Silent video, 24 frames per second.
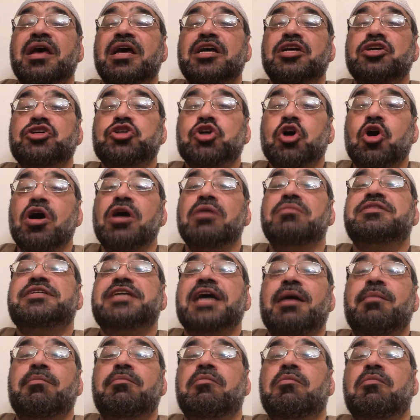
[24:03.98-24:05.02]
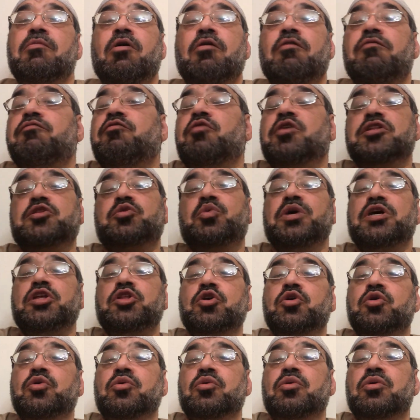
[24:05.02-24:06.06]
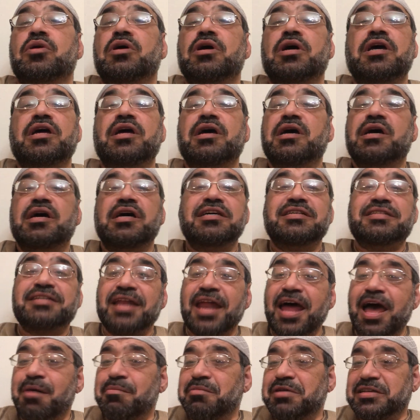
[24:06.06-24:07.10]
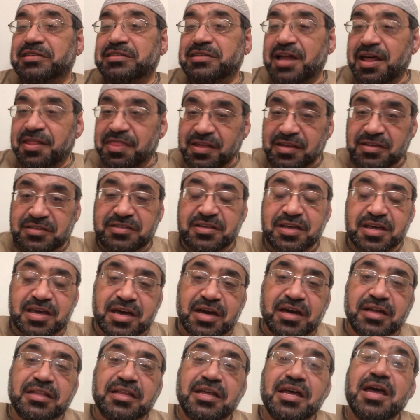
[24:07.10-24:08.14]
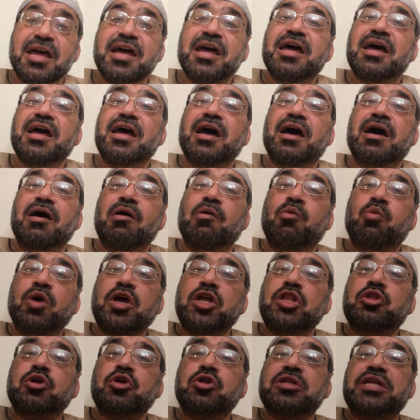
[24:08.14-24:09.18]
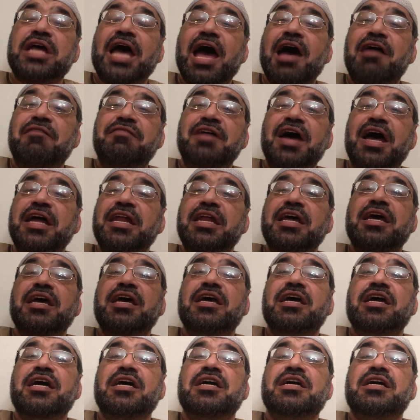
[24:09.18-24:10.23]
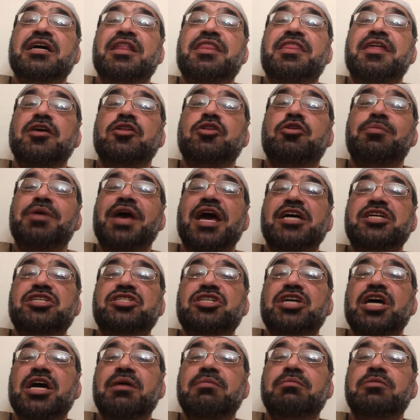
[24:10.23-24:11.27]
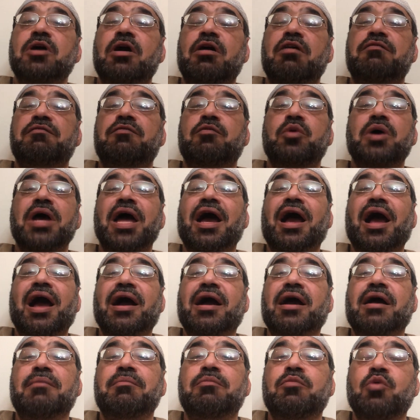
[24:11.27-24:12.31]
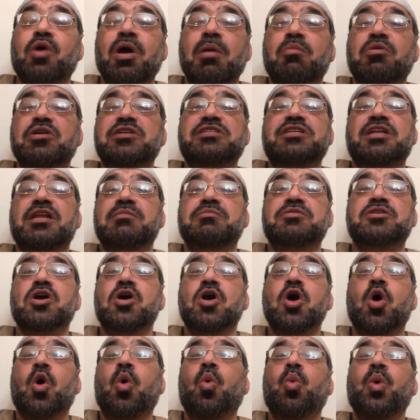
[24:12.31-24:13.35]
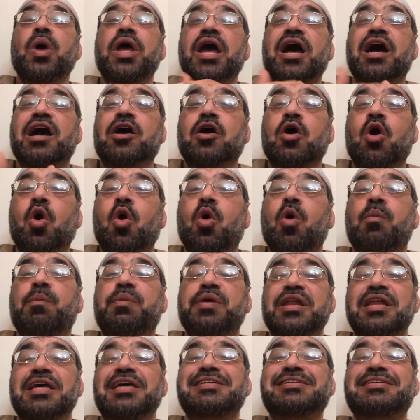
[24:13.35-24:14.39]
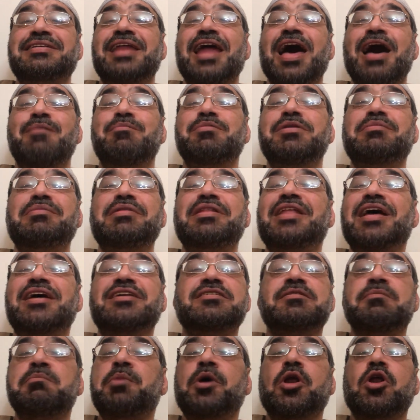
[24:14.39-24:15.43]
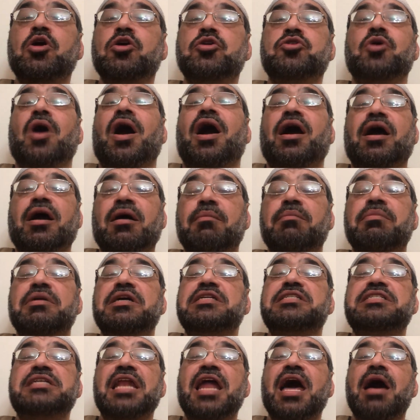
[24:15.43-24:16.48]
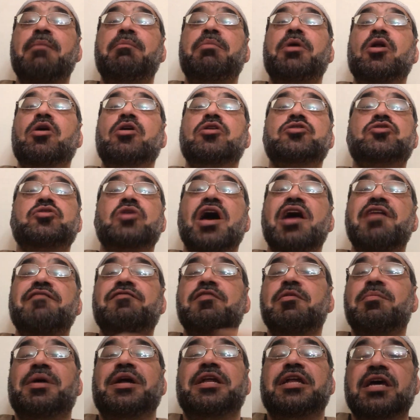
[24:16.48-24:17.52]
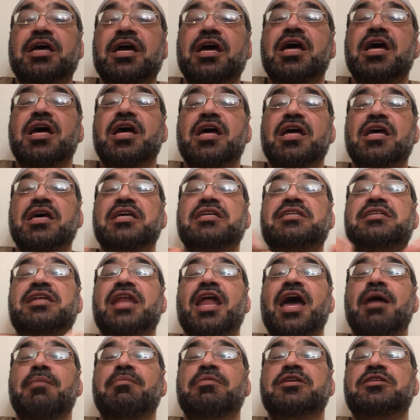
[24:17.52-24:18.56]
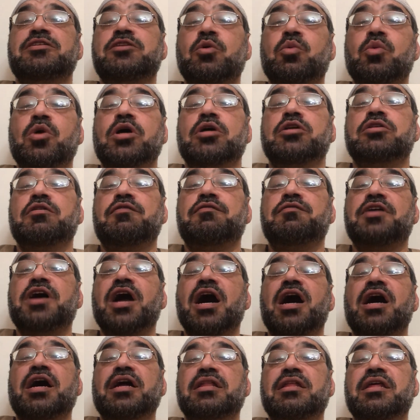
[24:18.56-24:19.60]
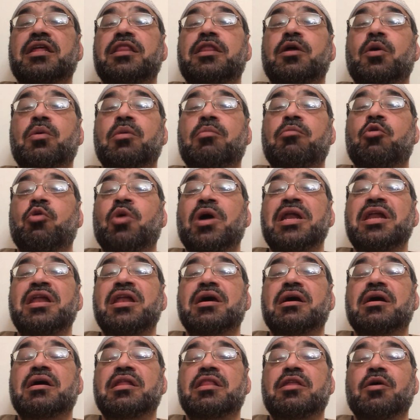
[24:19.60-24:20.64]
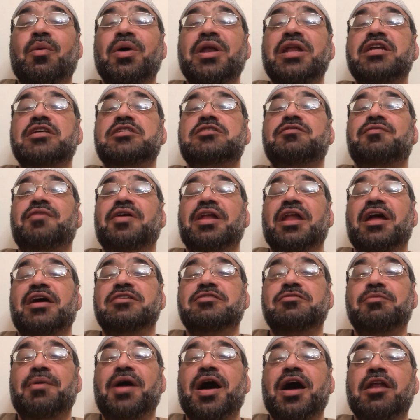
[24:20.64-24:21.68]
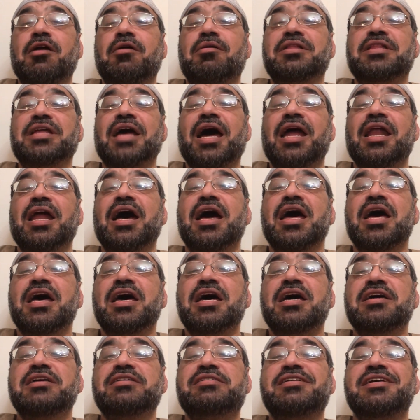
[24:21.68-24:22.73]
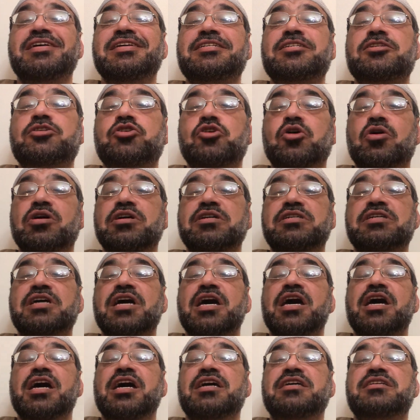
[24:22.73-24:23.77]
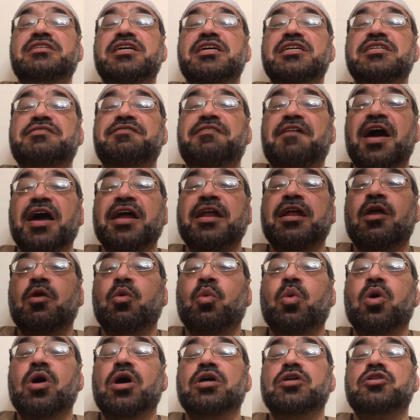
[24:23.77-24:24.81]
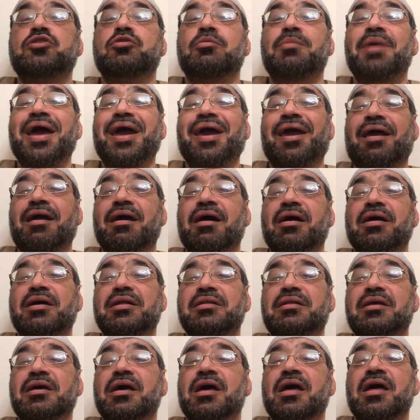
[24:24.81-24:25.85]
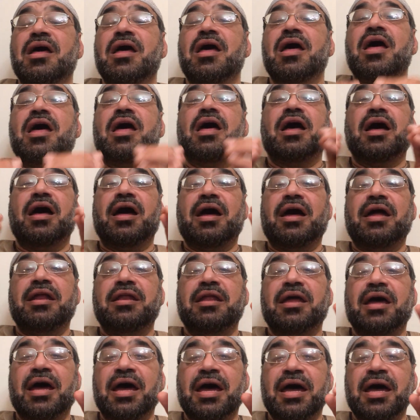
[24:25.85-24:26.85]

Show him some of what we do. Islam is nothing secret. We don't have anything to be ashamed of. We are Arab, we're Muslims. We are open. Islam doesn't belong to Arab. Islam belongs to everybody. Islam is the word of God. The oneness of Allah subhanahu wa ta'ala is His choice, is His final word to mankind. And